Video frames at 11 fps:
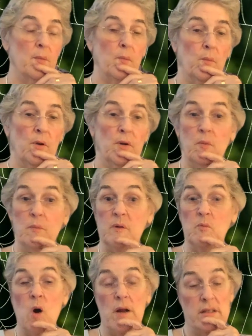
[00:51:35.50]
We've been
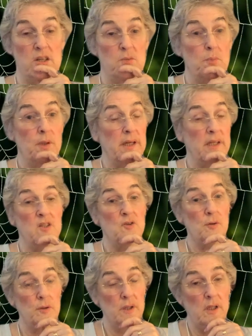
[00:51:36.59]
wanting to plant a
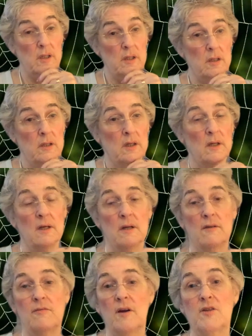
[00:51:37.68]
tree.
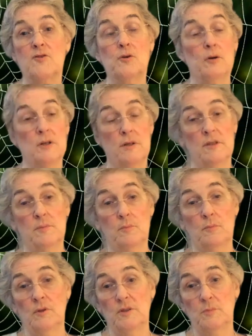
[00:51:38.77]
Father George, who
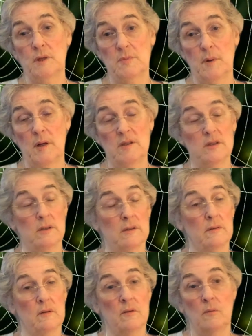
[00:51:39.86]
was my sponsor,
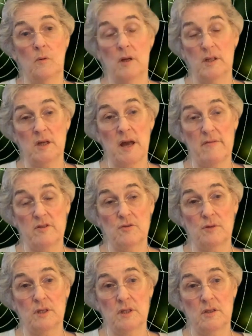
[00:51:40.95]
wanted to have a
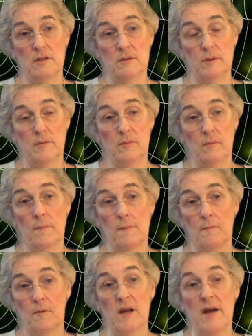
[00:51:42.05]
tree too, but
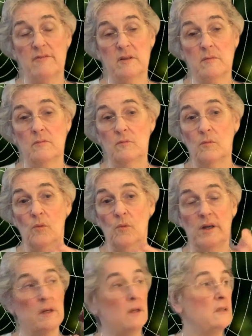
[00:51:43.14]
we have to
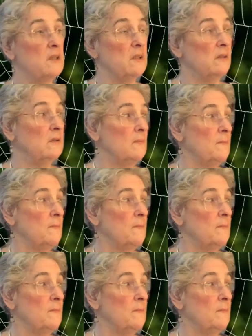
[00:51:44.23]
wait until